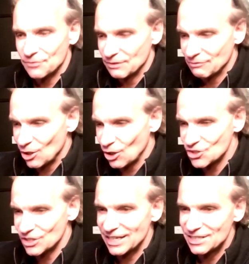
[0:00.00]
We're
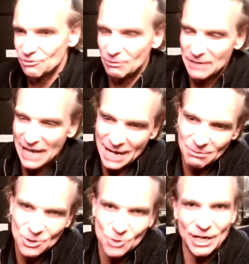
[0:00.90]
launching that. You will be
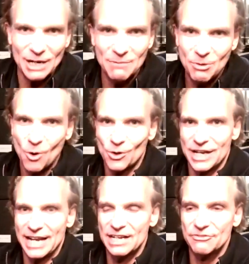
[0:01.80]
able to import
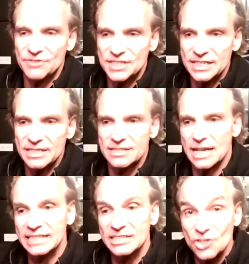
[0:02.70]
NFTs
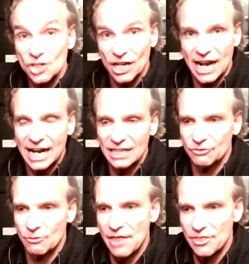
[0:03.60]
like digital art
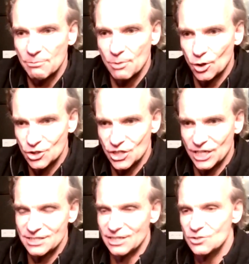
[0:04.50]
from other
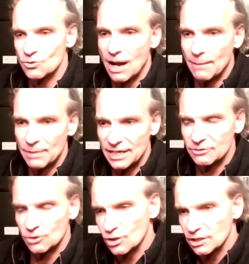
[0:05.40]
blockchains into
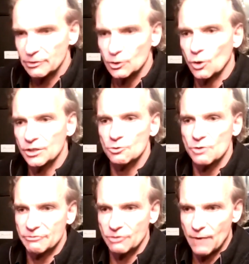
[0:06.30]
Upland. Currently, we only do
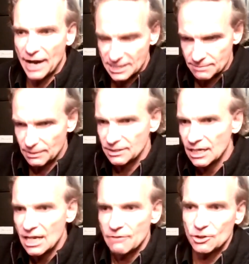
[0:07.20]
that for Wax, but
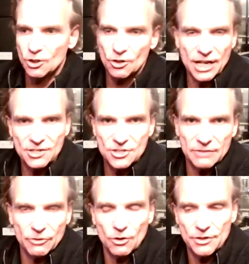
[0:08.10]
we're going to launch that
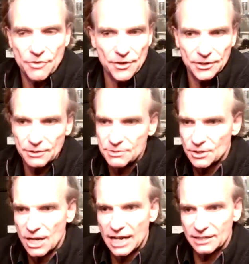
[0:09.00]
for Ethereum,
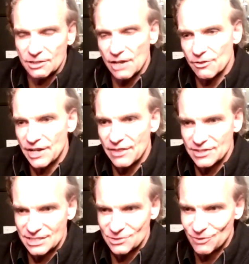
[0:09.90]
Solana, and all the
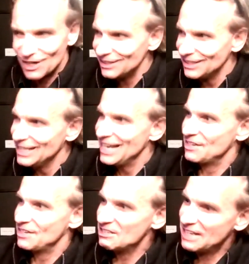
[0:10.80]
others as well.
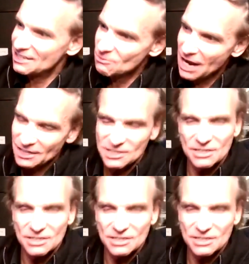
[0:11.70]
And then you can run